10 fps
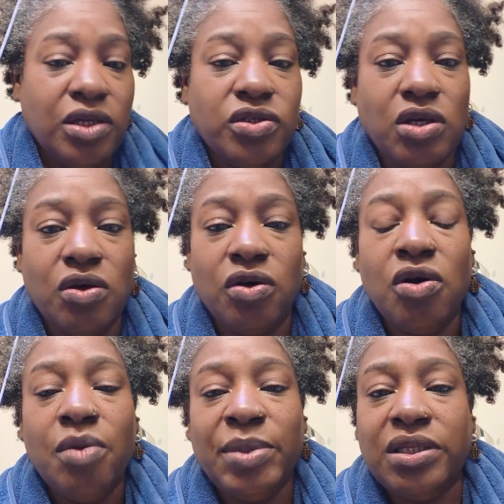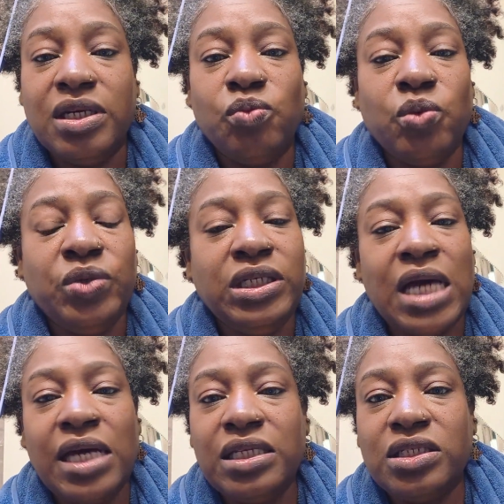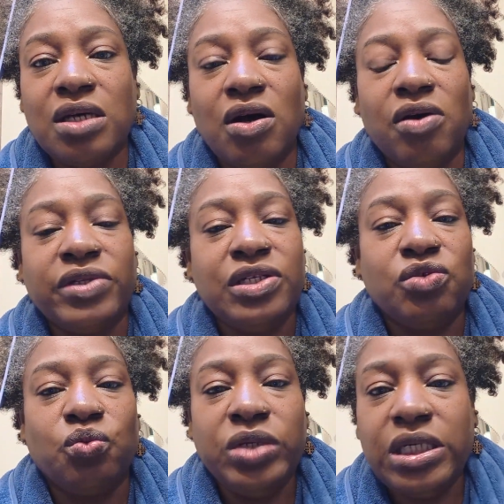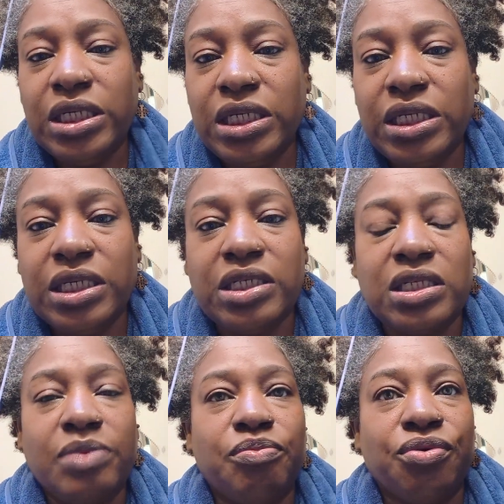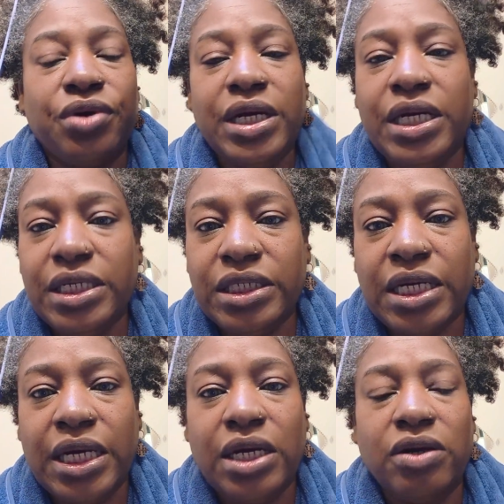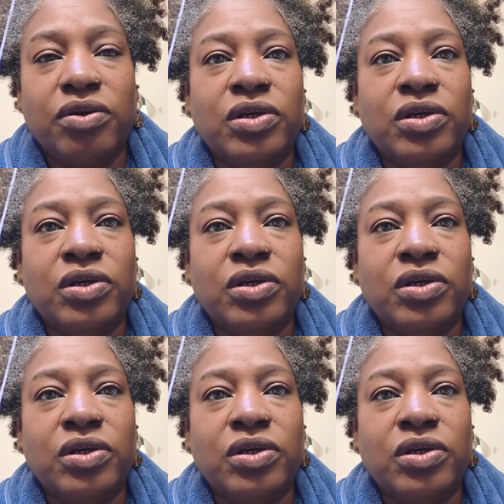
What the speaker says: so but then when we got into all these wigs and braiding hair